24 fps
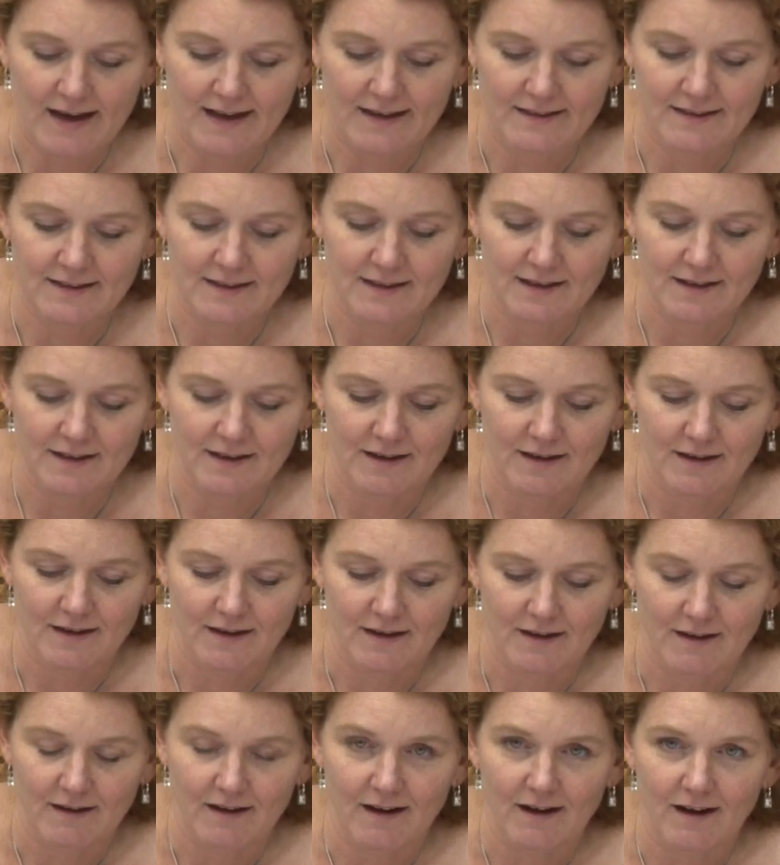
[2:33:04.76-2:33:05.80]
And
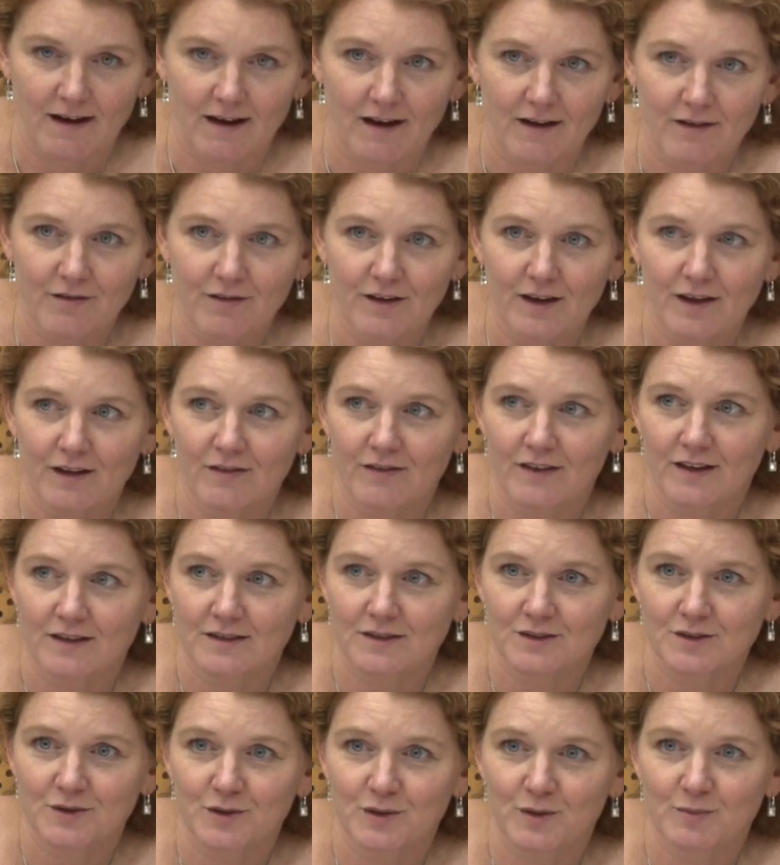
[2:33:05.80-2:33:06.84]
I think
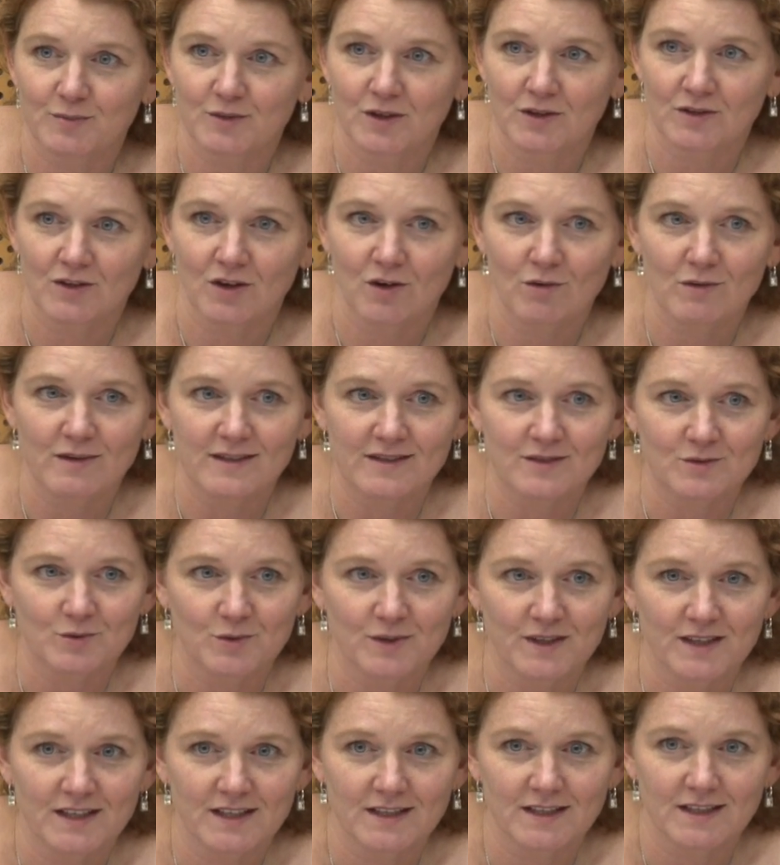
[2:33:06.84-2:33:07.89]
that Europe, not only
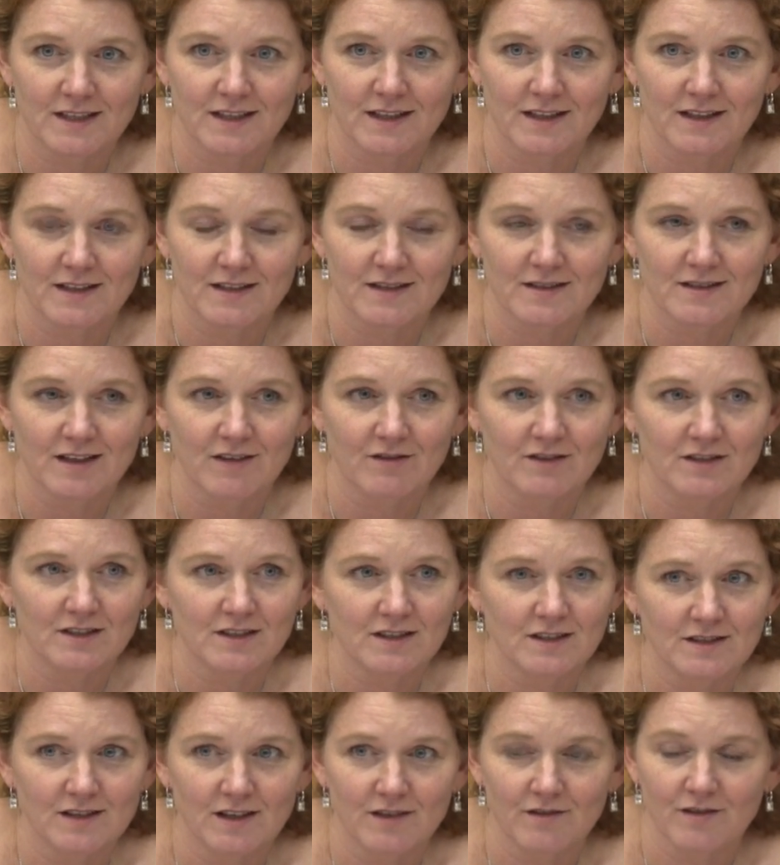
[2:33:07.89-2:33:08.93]
Sweden in the
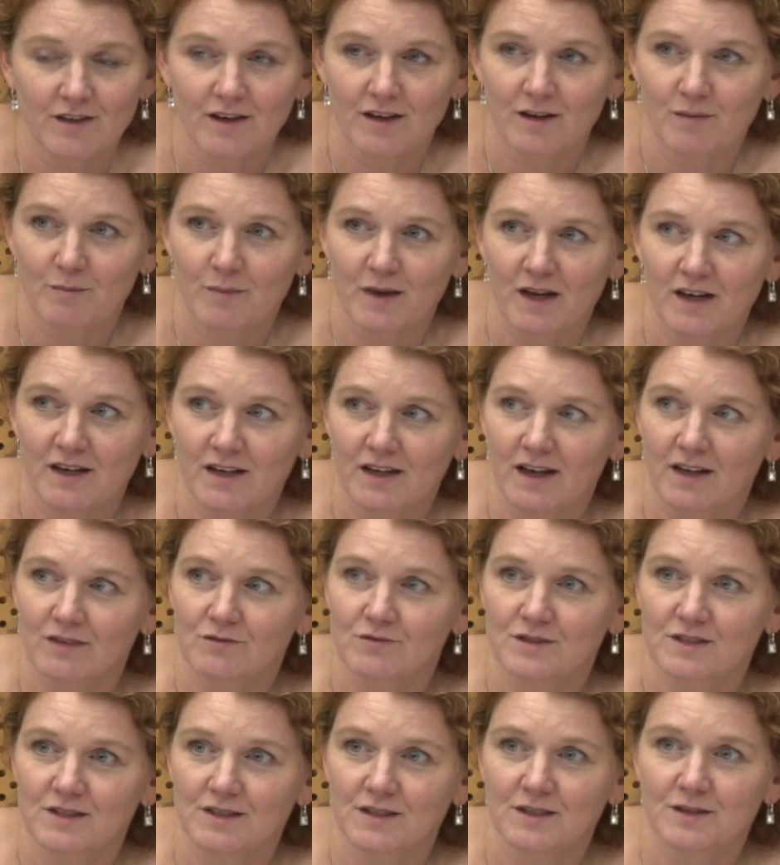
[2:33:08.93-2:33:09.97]
70s, I think many
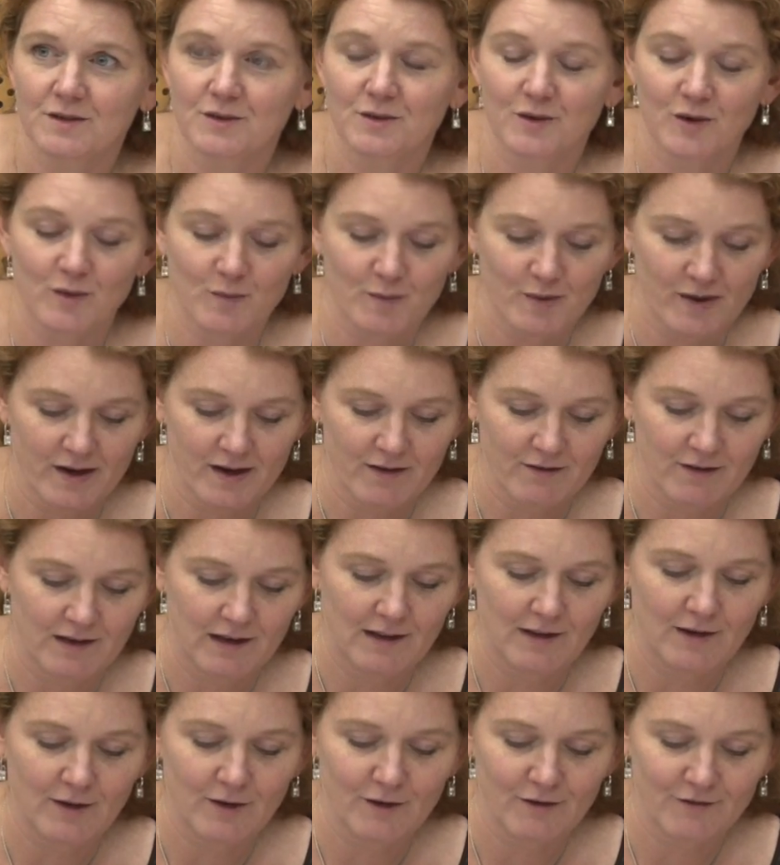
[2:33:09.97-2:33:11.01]
countries in Europe have a
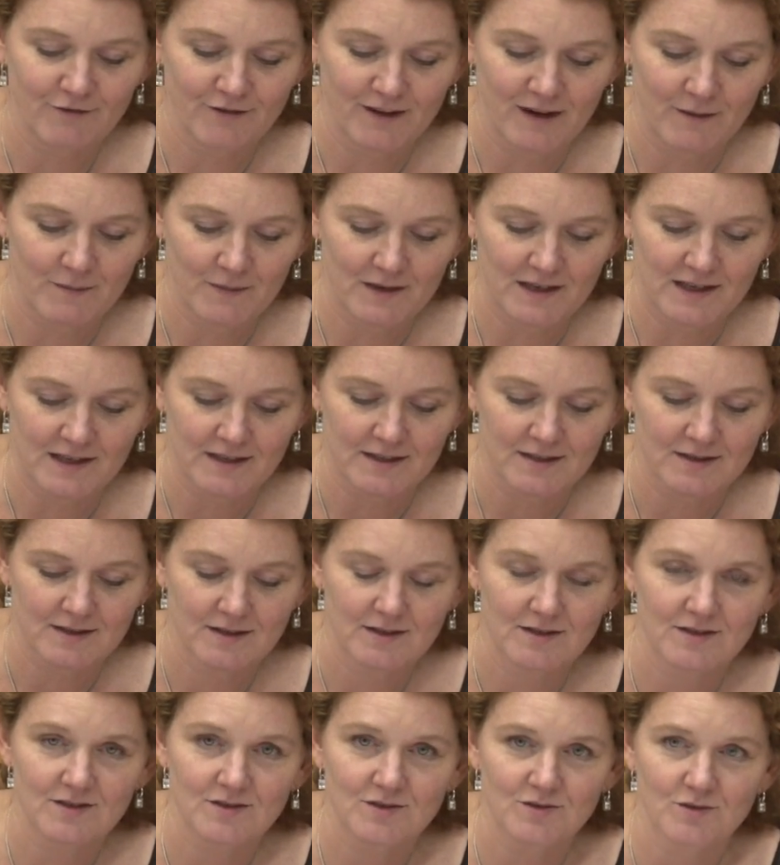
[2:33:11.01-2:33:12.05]
lot of families
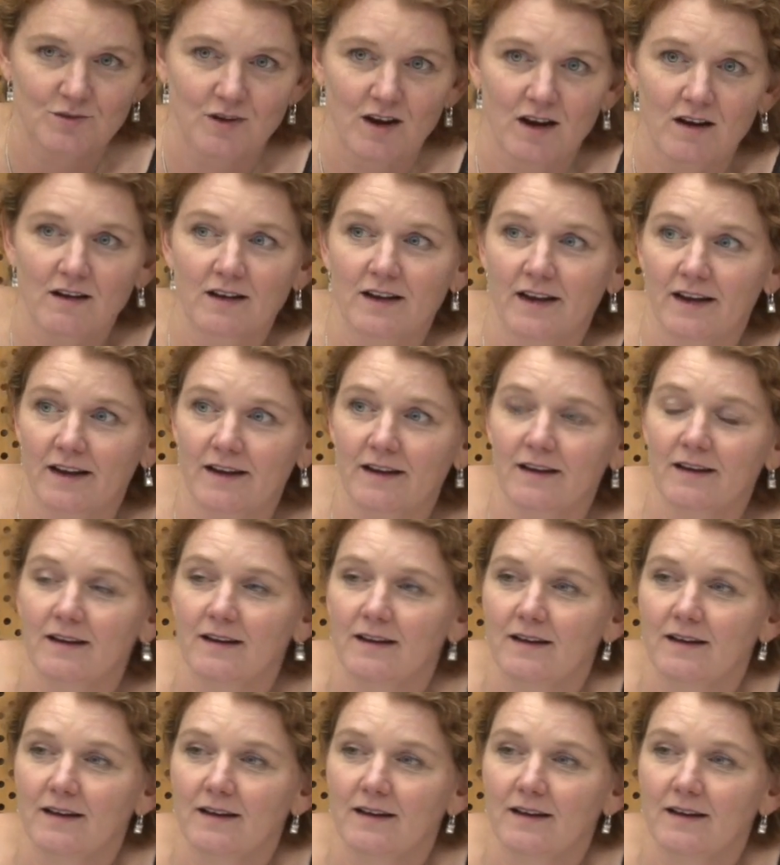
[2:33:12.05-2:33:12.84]
struggling.